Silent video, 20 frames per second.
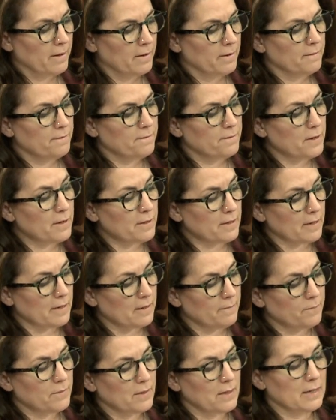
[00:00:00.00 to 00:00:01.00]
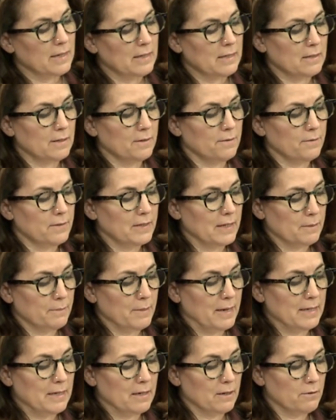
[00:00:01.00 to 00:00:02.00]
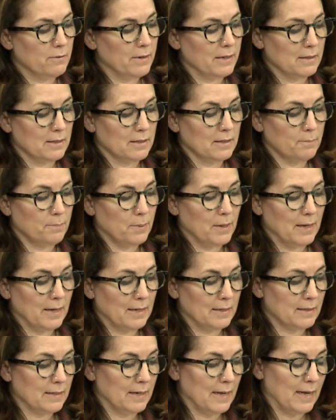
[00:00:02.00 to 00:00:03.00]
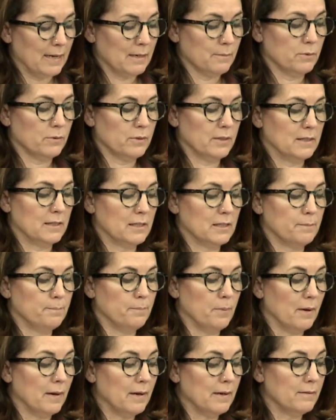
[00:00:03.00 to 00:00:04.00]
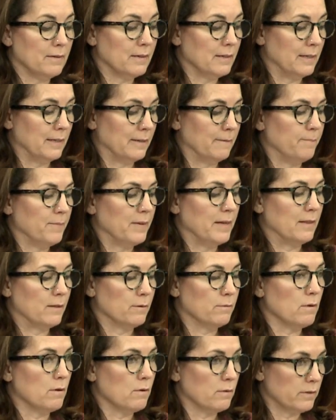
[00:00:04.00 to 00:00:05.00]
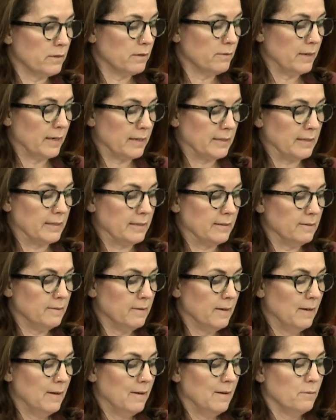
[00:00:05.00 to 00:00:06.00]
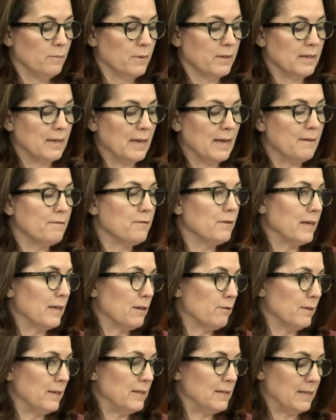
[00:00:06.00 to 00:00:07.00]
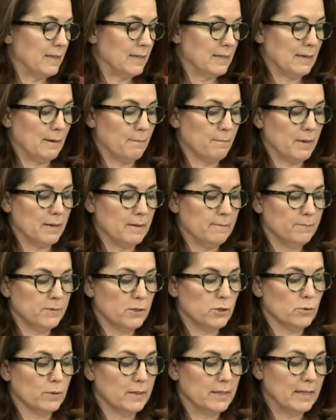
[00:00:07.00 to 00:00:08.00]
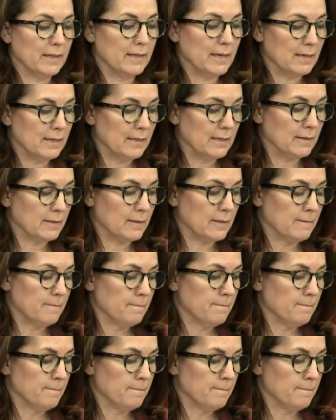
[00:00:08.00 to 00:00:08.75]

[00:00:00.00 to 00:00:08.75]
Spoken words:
Further, the list of Tasmanian threatened plants and animals is spiralling in the wrong direction, with an ever-increasing number joining that list.